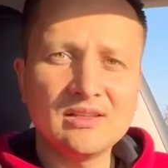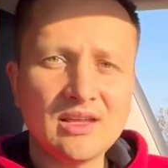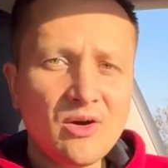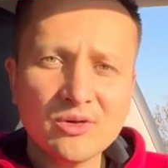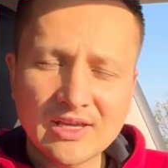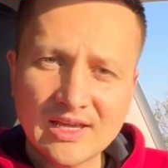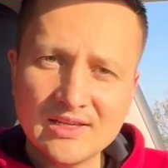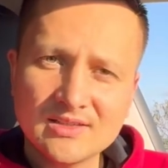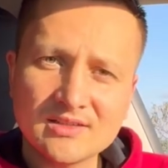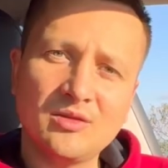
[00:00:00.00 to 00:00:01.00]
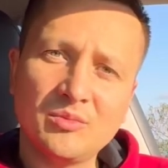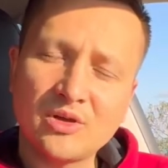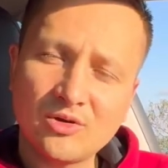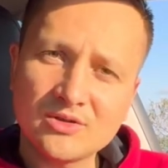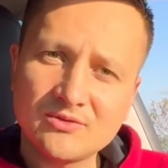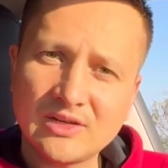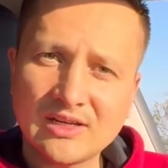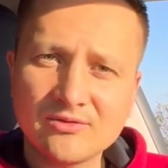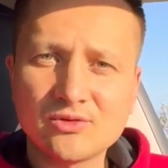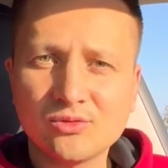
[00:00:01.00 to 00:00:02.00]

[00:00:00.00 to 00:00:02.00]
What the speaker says: In our case, because we have